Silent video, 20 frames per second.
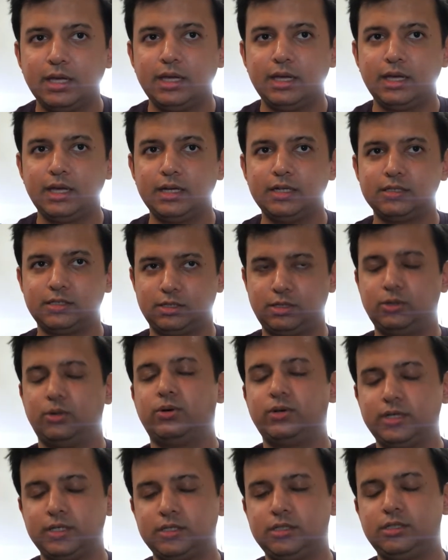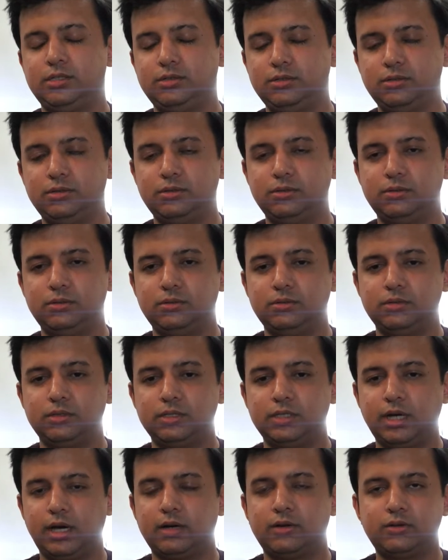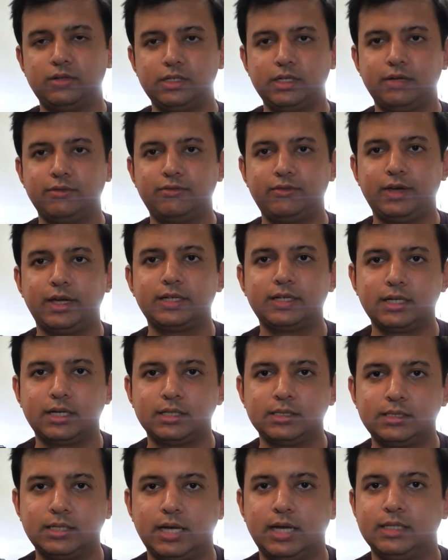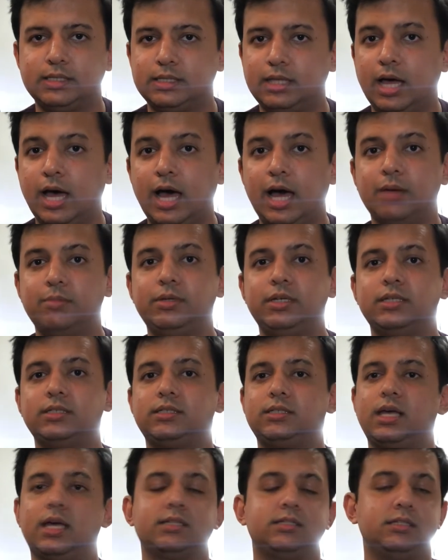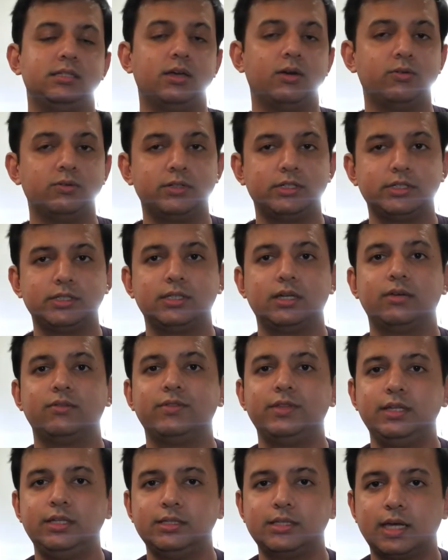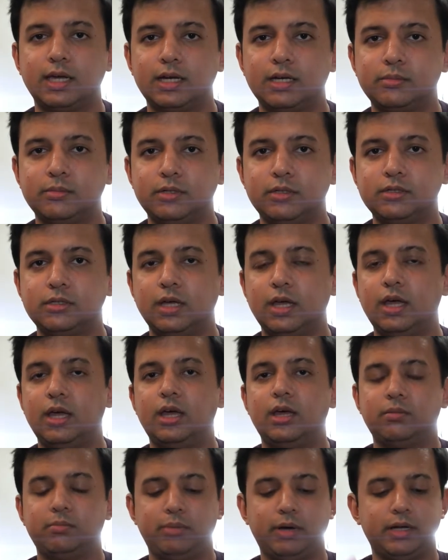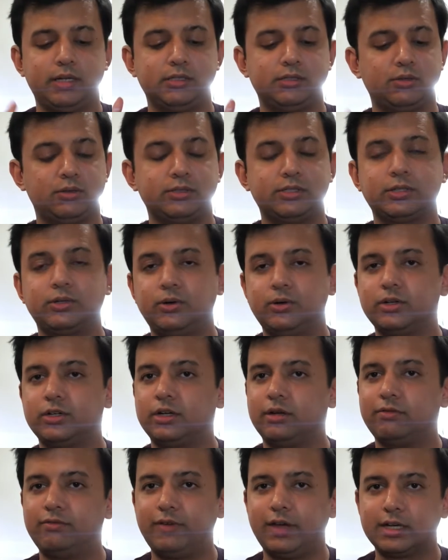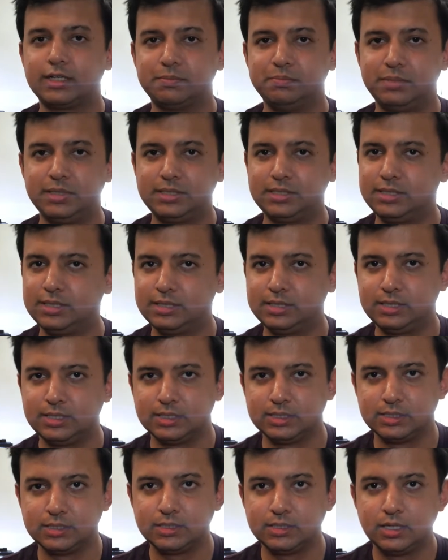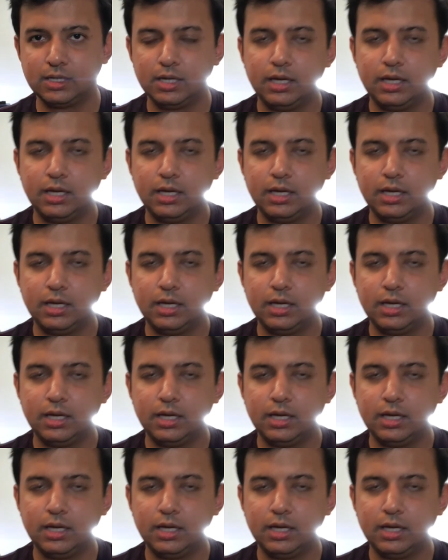it is going to not only affect us as the hobbyists, as the owners of these animals, but it's also going to affect businesses,